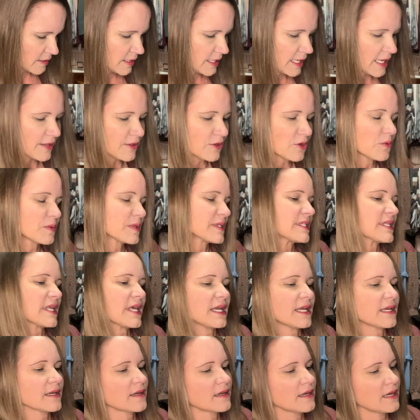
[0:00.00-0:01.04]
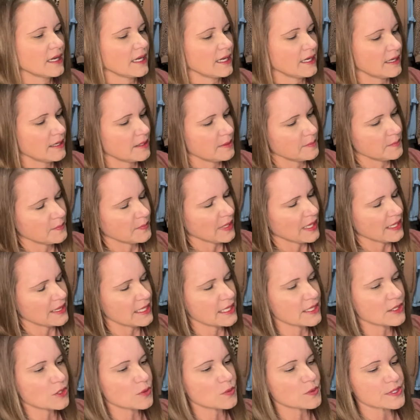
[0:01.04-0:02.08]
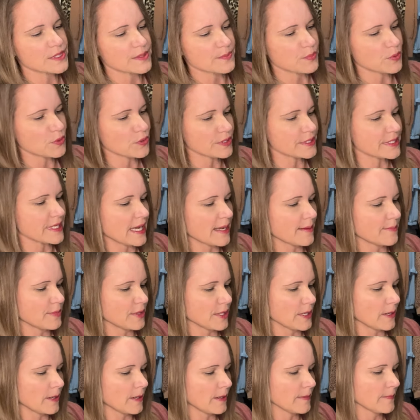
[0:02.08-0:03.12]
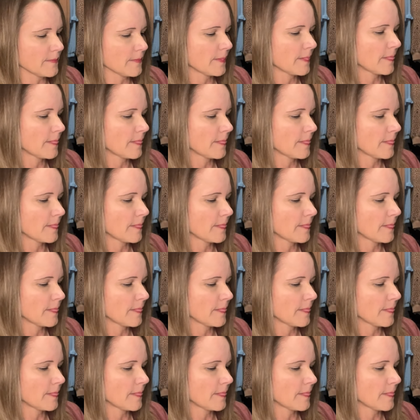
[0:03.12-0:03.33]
Yeah, there was like, um, I think there was a pull tab there.